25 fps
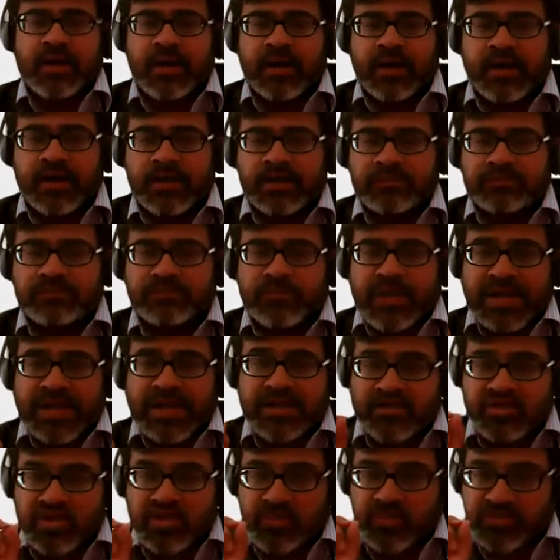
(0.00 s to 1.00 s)

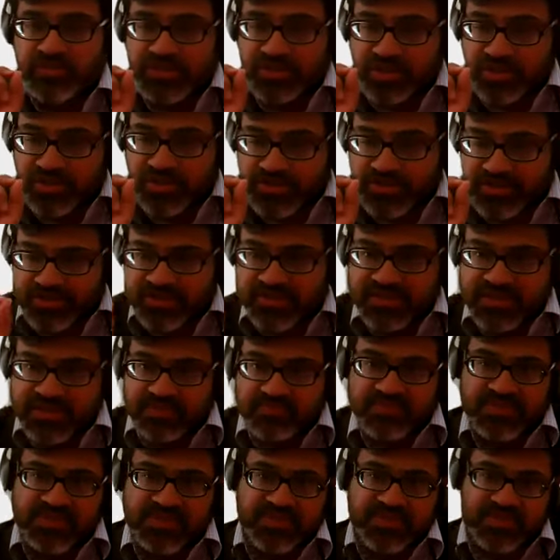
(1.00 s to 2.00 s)
Patent opposition
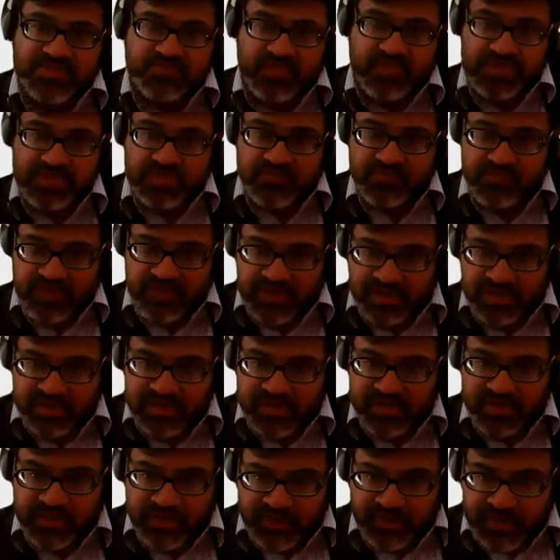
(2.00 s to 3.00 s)
systems,
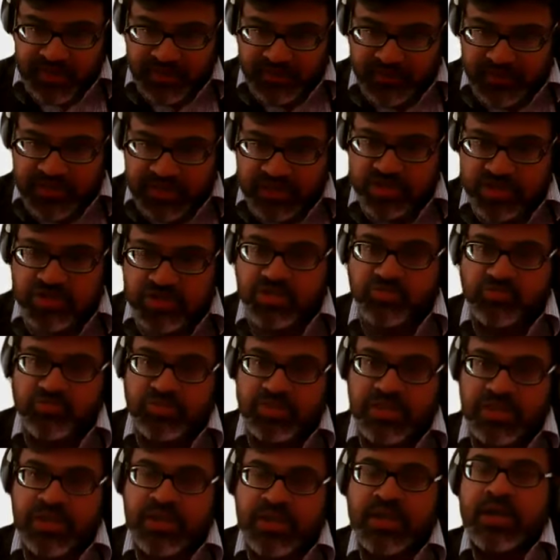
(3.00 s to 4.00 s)
specifically in relation to
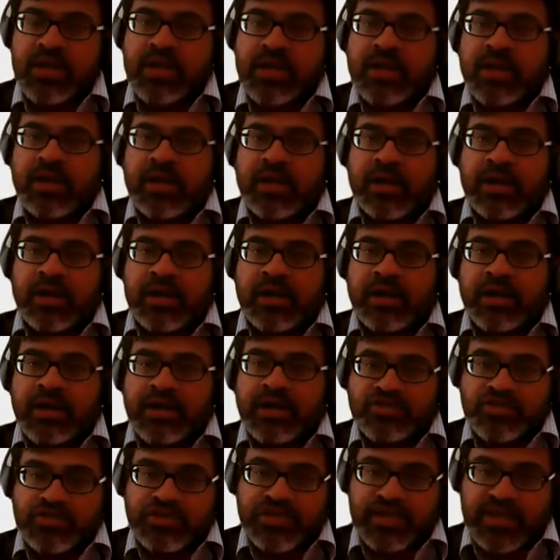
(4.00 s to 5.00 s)
the
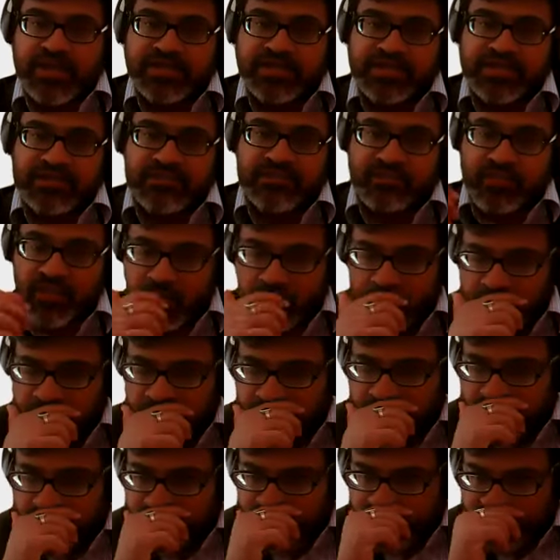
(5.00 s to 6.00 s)
agenda item
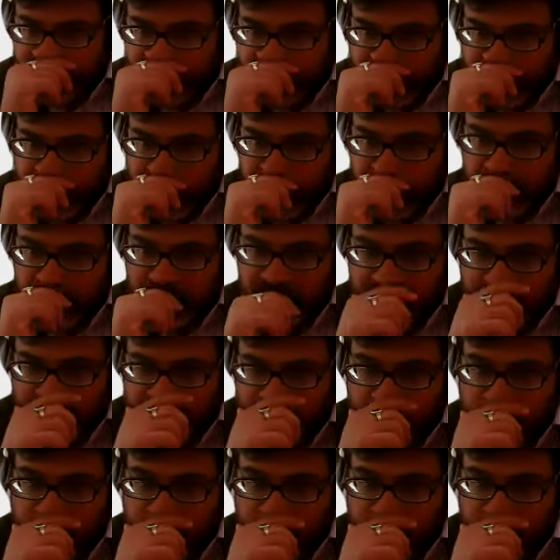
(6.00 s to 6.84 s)
on